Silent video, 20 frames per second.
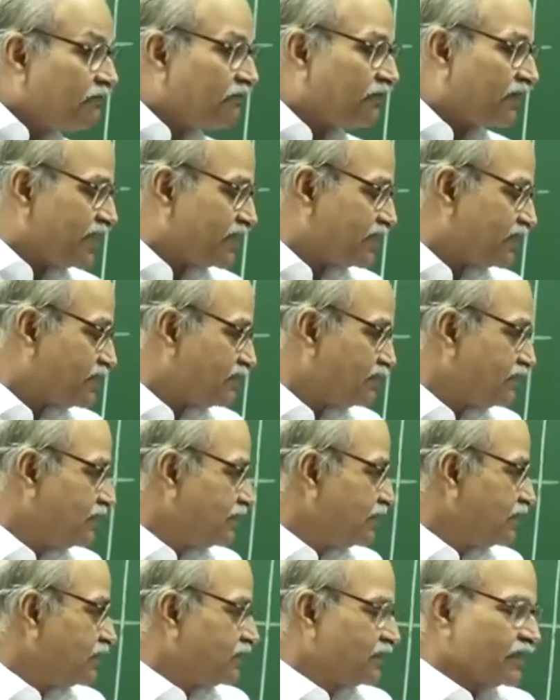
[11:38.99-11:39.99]
the phase,
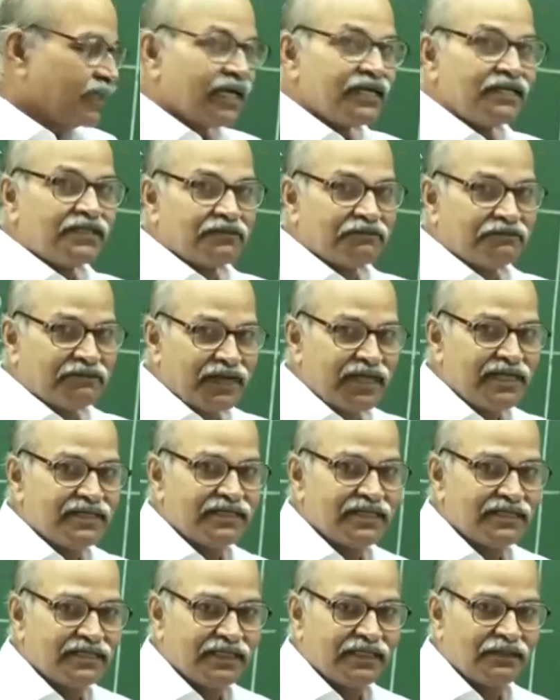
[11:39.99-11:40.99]
right? The
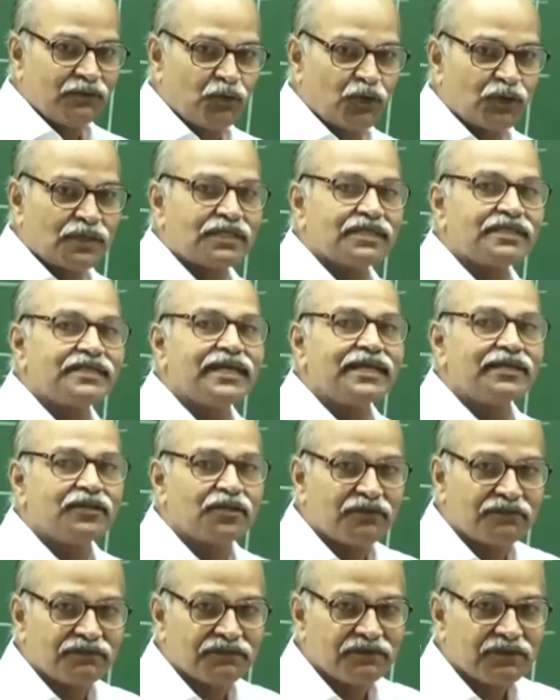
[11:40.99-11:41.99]
phase is in what
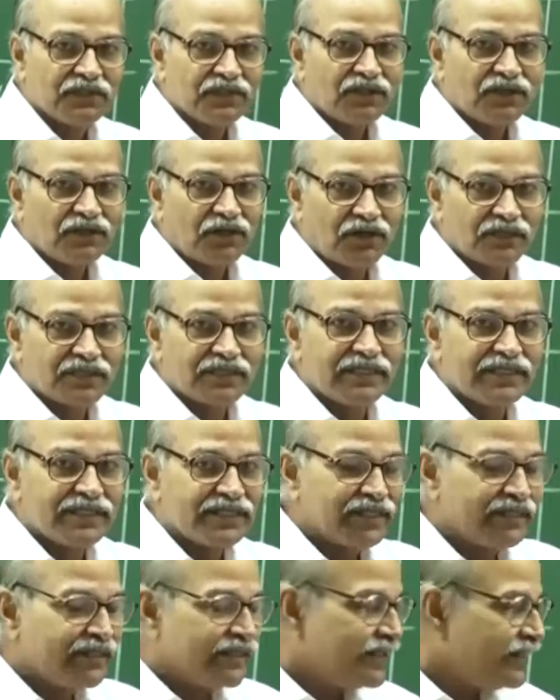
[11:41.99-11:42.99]
state of
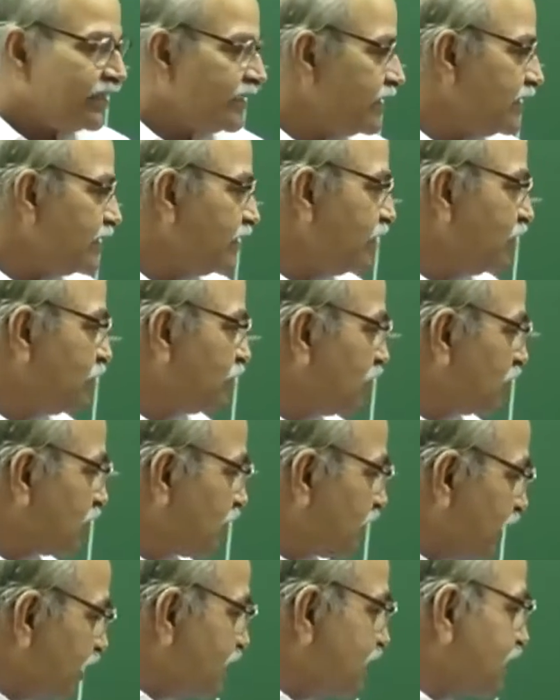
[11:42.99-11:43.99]
oscillation it is,
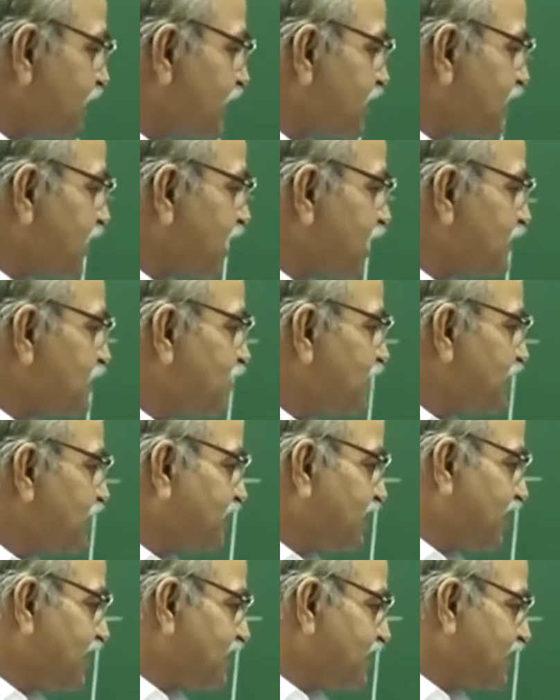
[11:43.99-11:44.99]
but this describes the
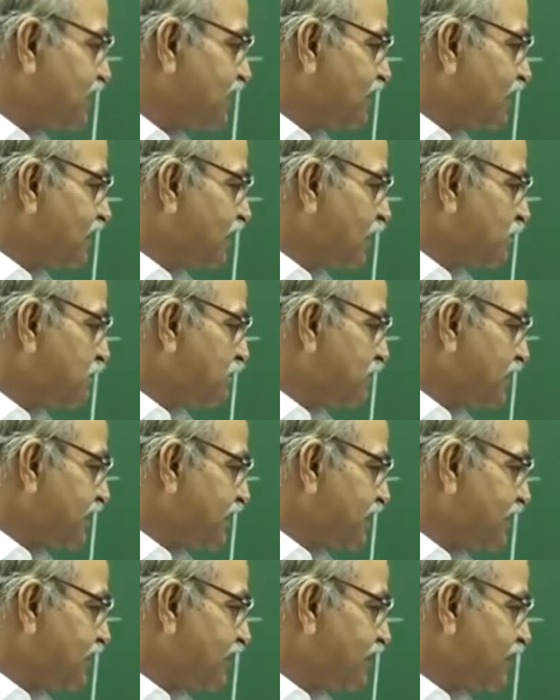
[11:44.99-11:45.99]
phase
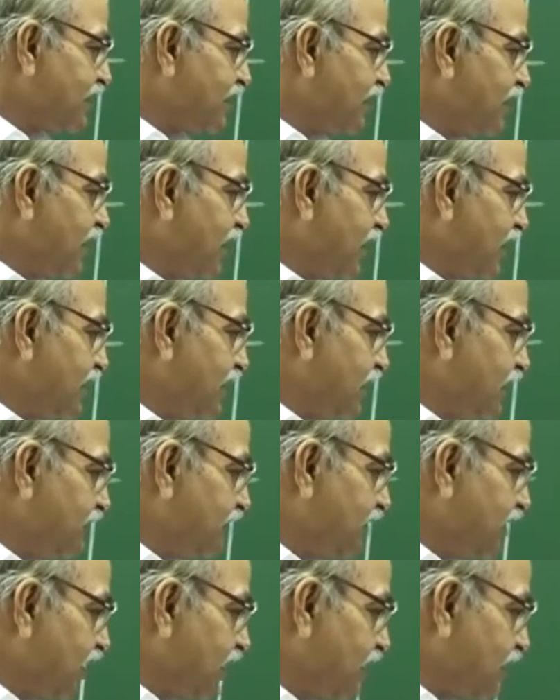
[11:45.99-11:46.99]
completely. And
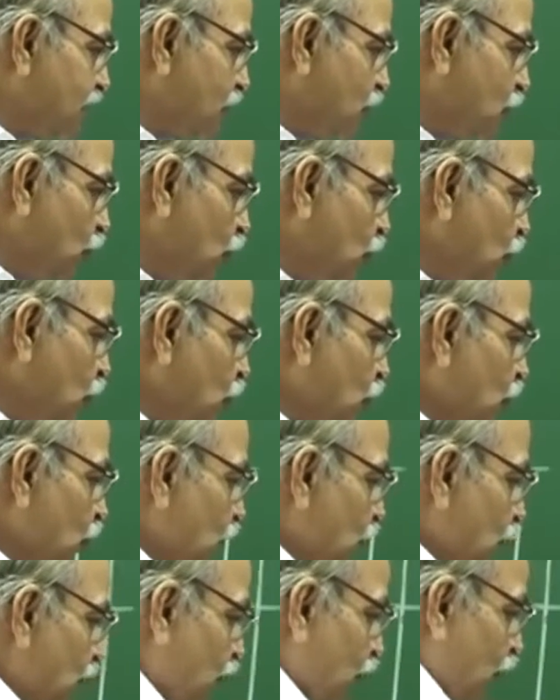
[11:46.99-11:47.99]
if there are two
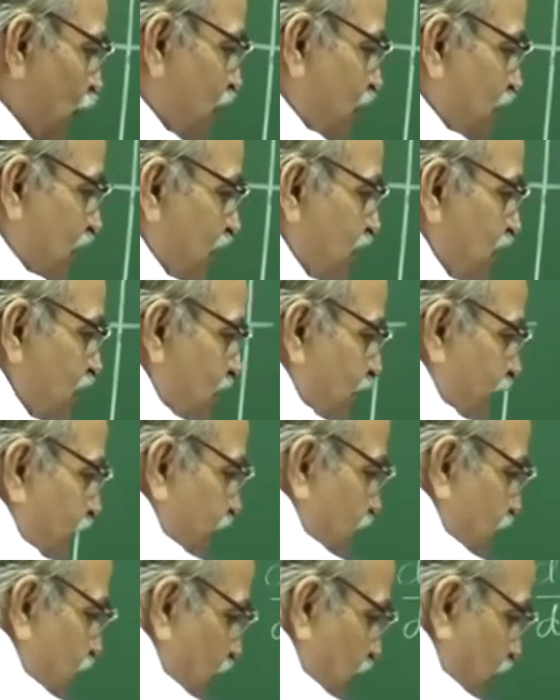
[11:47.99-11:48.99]
motions,
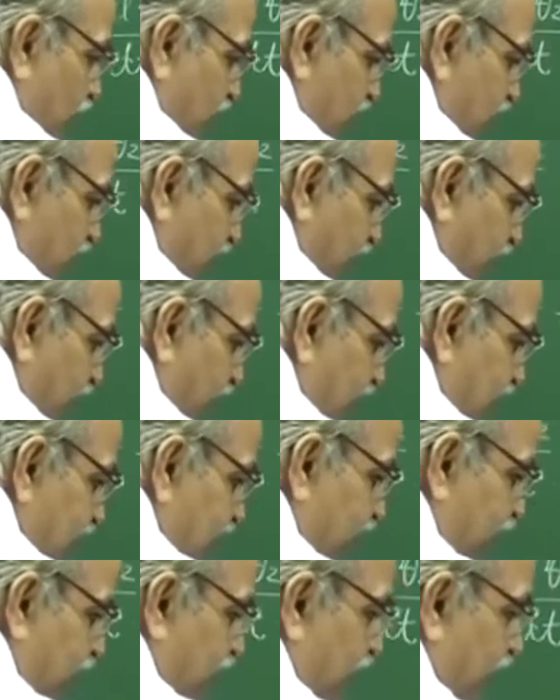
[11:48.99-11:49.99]
so this is the
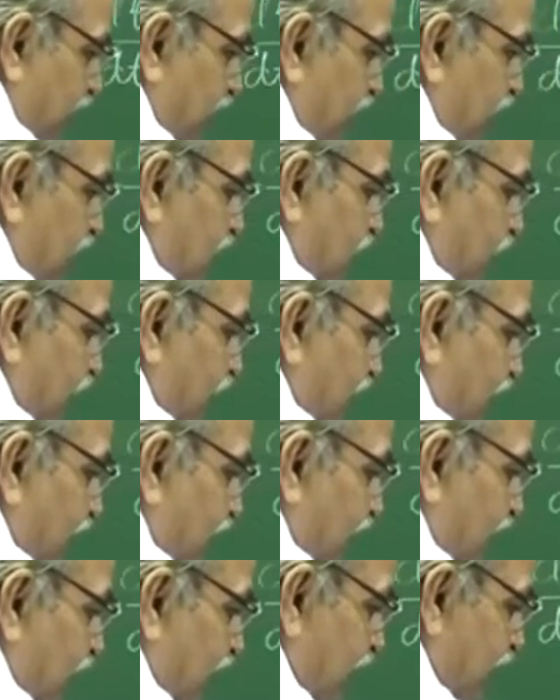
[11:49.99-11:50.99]
phase for the first one,
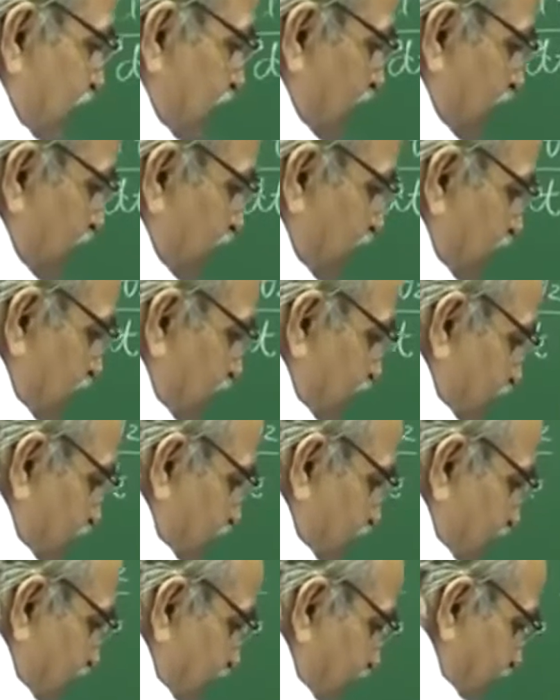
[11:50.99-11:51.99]
this is the phase
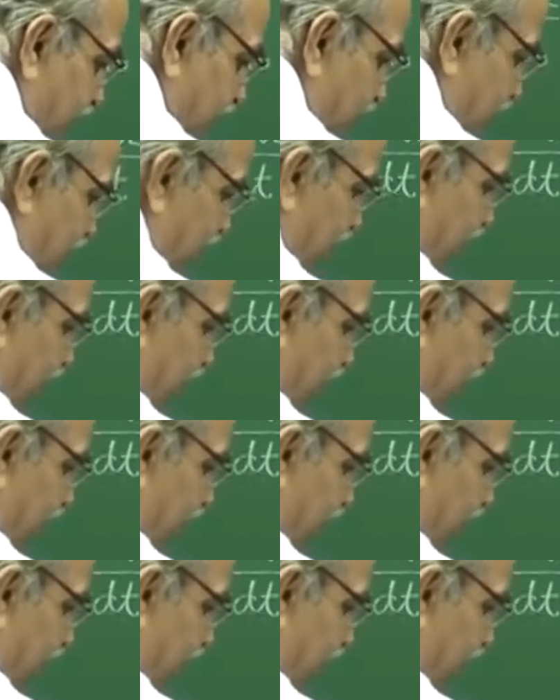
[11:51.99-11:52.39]
for the second